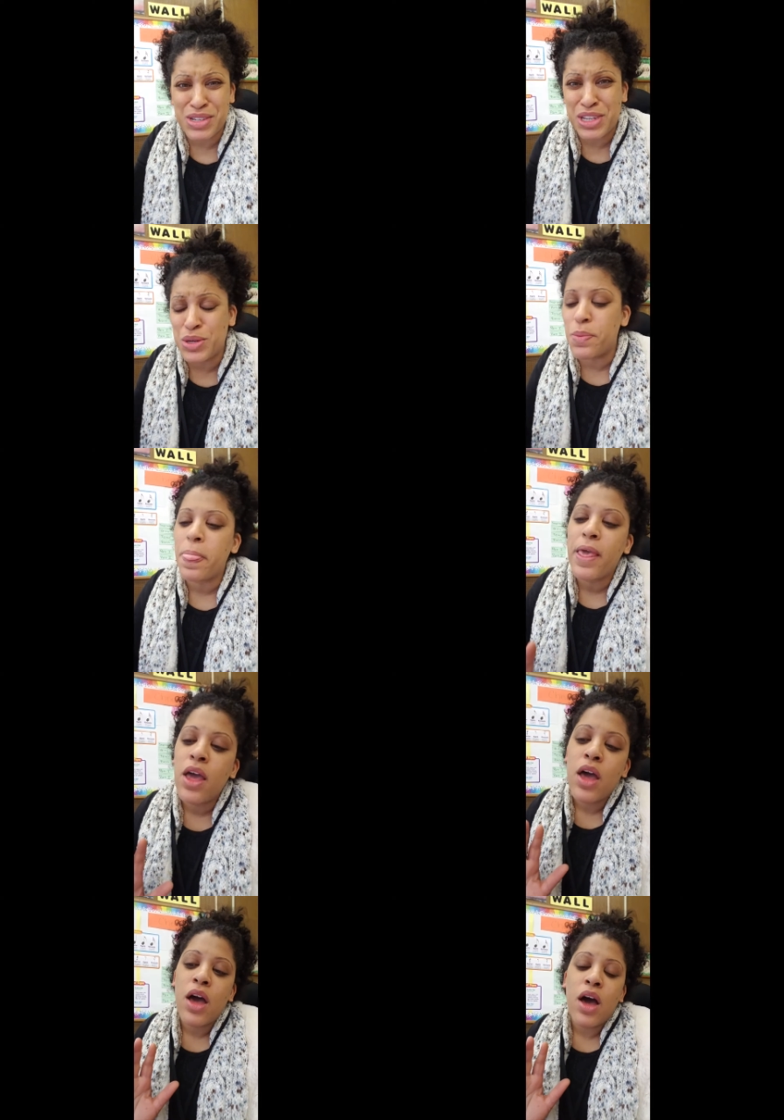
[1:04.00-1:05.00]
cute.
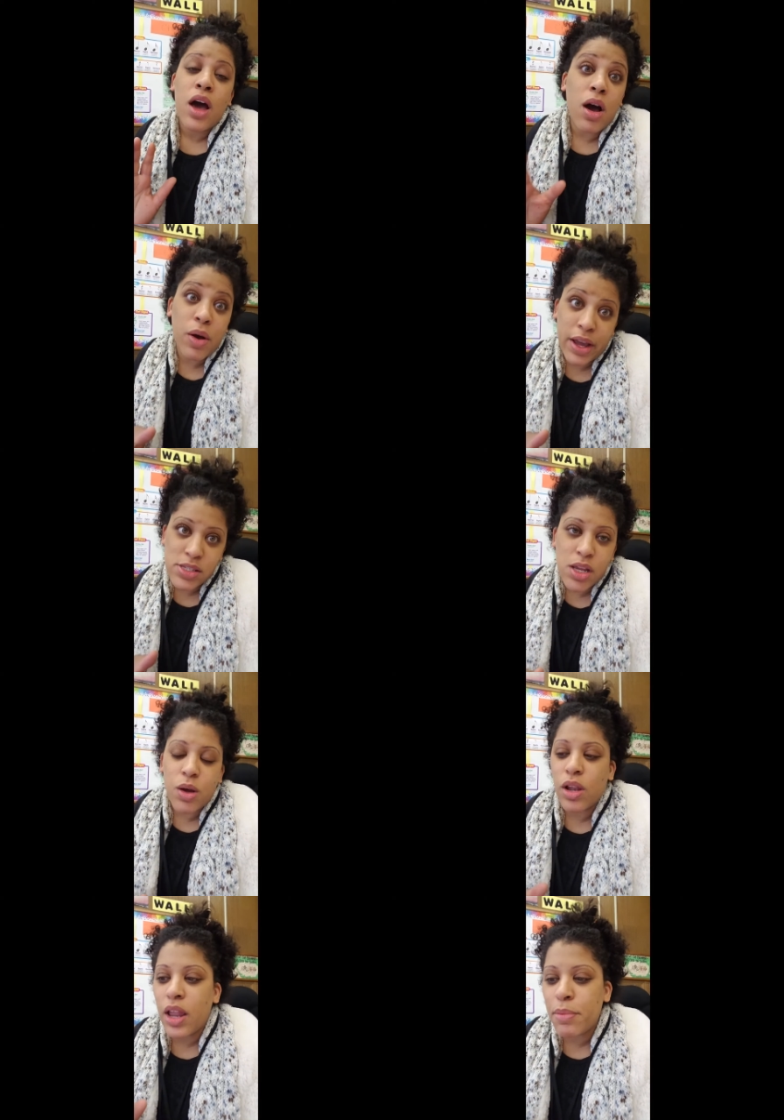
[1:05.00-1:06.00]
Okay,
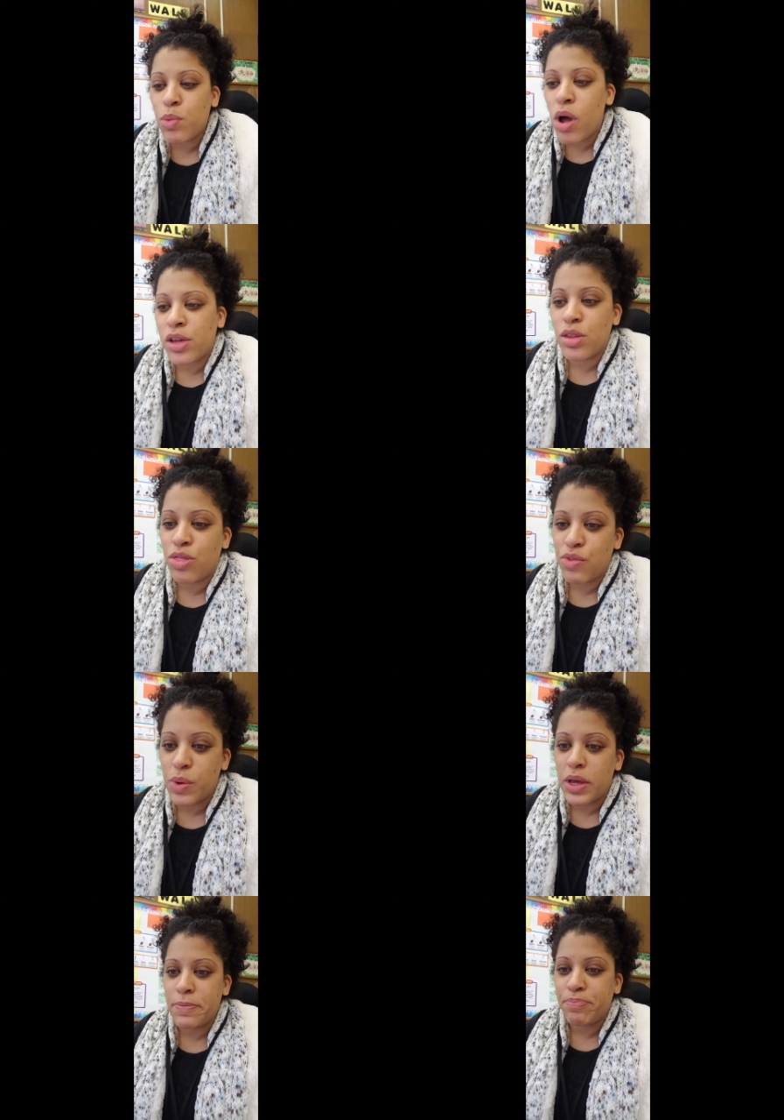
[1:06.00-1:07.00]
so let me walk you through
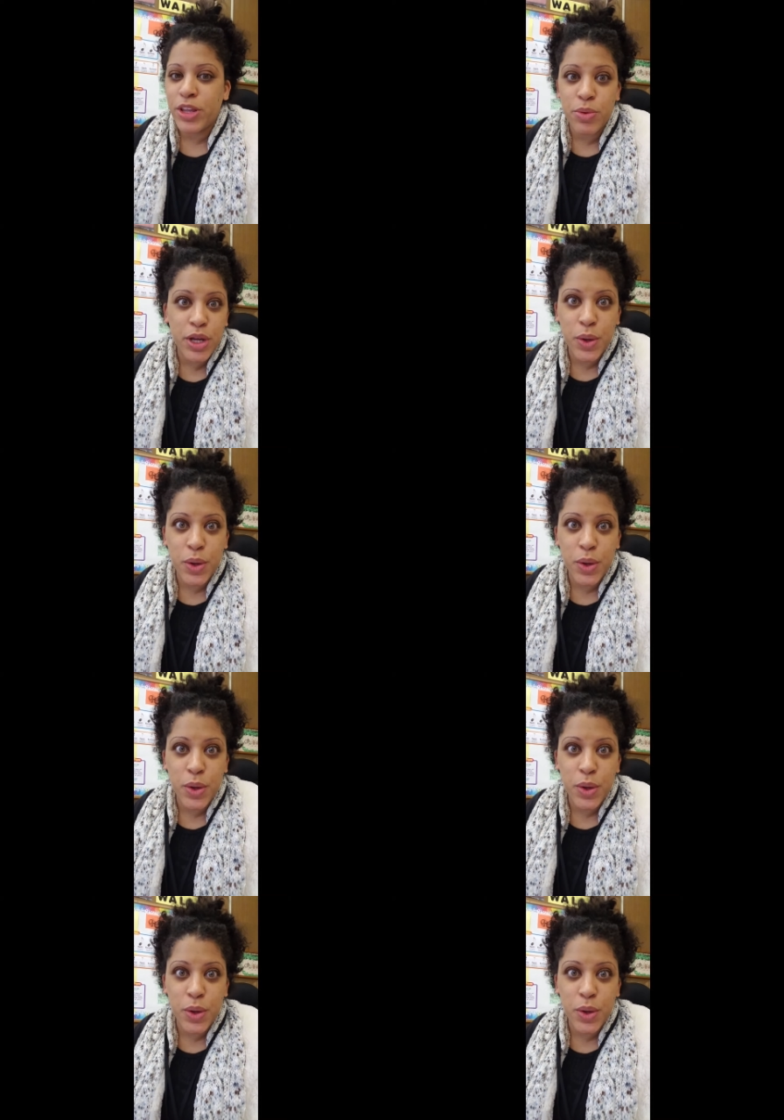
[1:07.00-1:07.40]
it. Here we go,